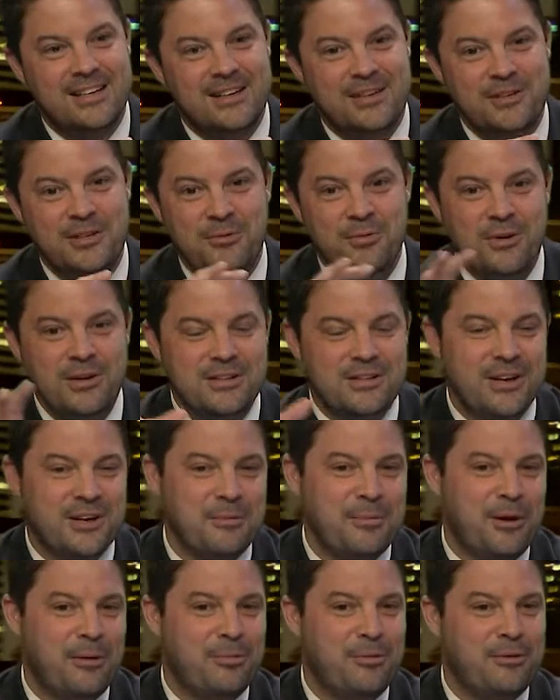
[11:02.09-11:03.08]
you want to talk
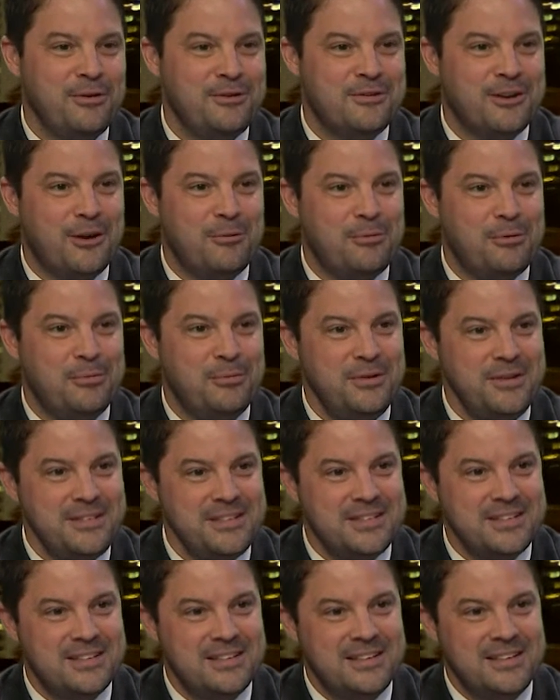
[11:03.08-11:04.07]
about pretrial
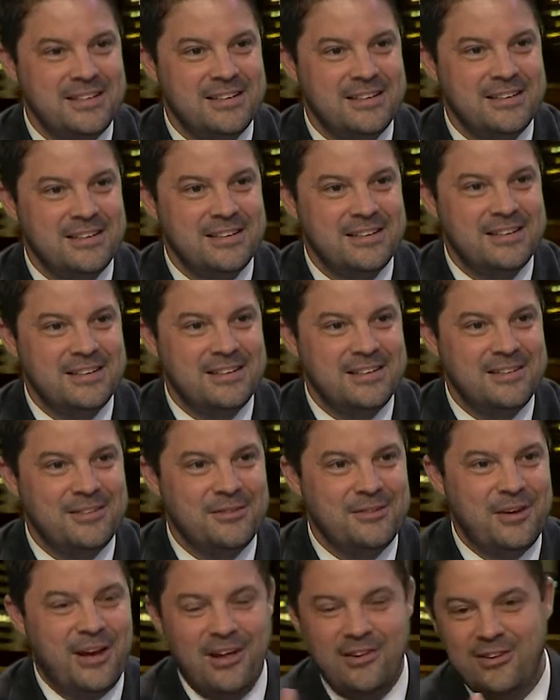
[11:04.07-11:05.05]
publicity,
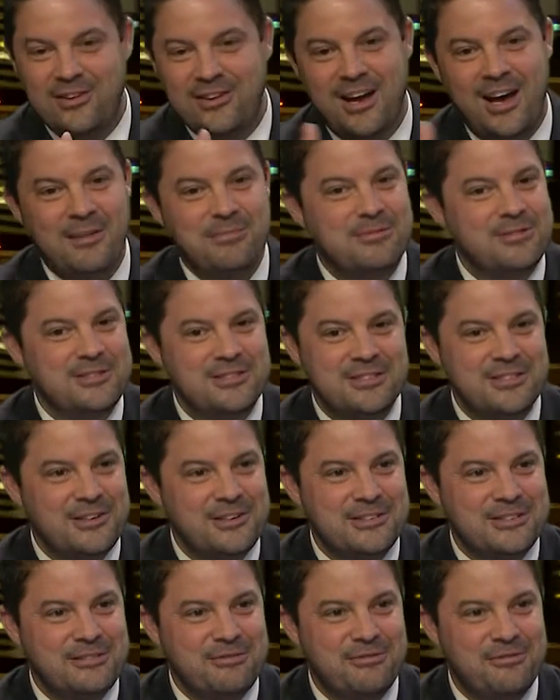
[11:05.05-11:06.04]
helicopter
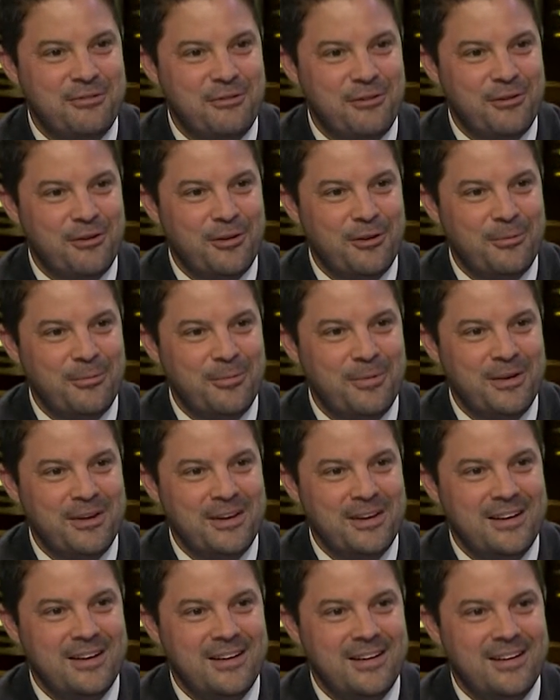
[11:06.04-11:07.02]
searching for him.
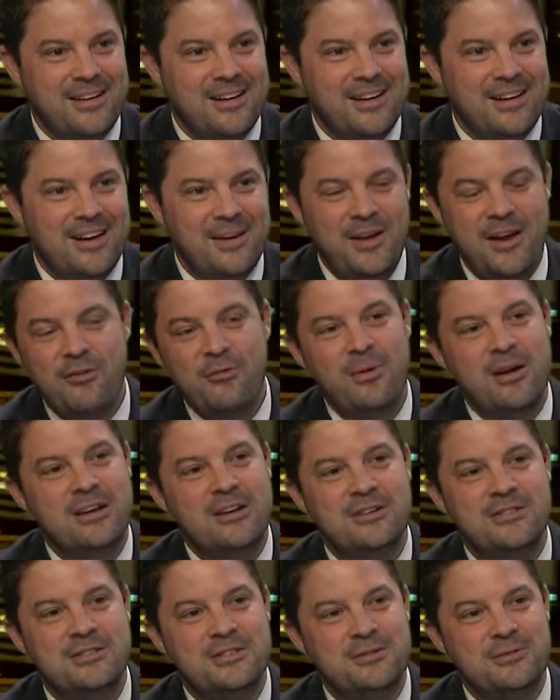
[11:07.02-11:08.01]
Everybody
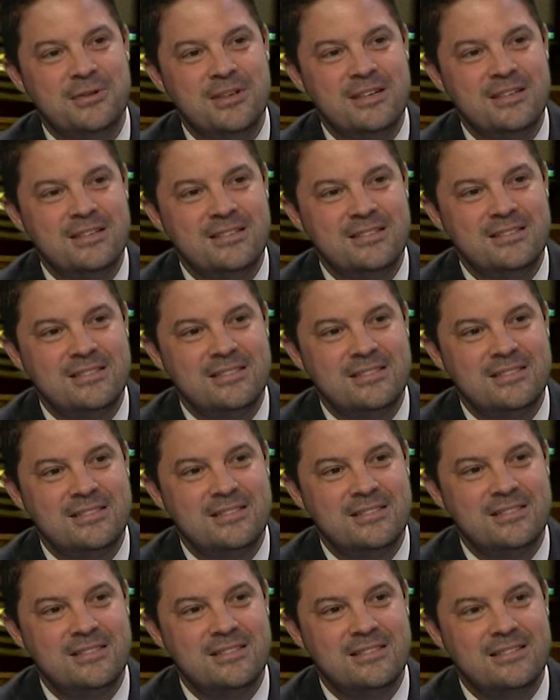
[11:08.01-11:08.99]
knows who he is.
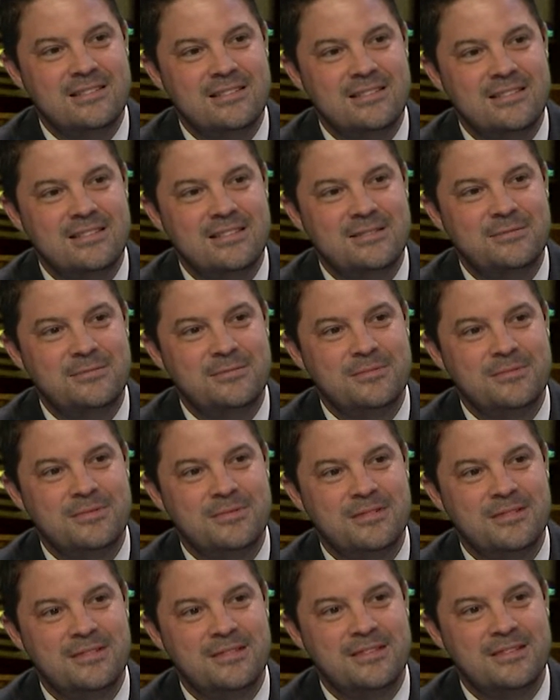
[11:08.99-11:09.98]
Um, do we know